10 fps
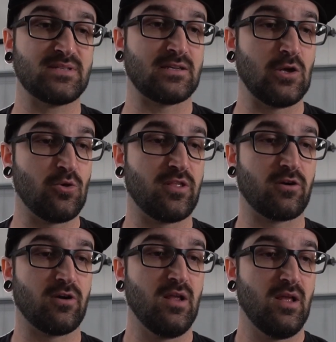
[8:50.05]
I know
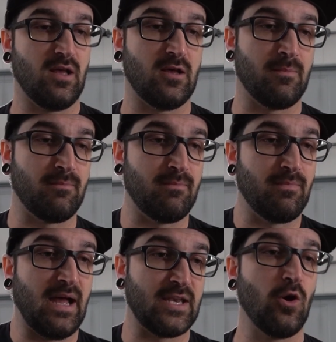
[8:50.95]
I'm
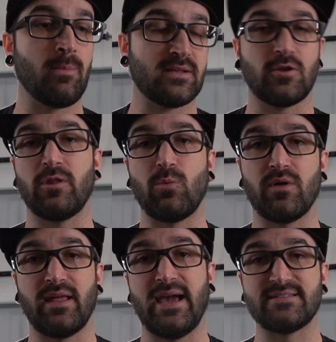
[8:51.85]
not the only
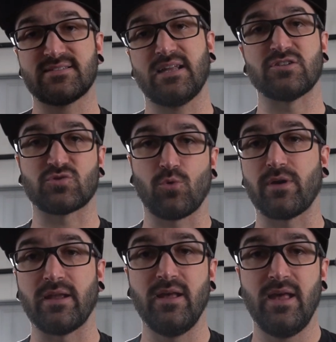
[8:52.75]
one that has this kind of
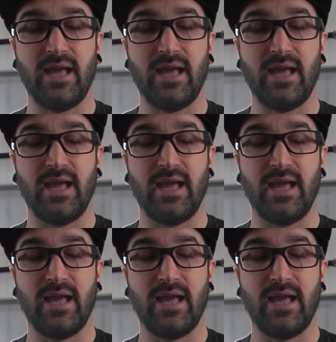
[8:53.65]
story.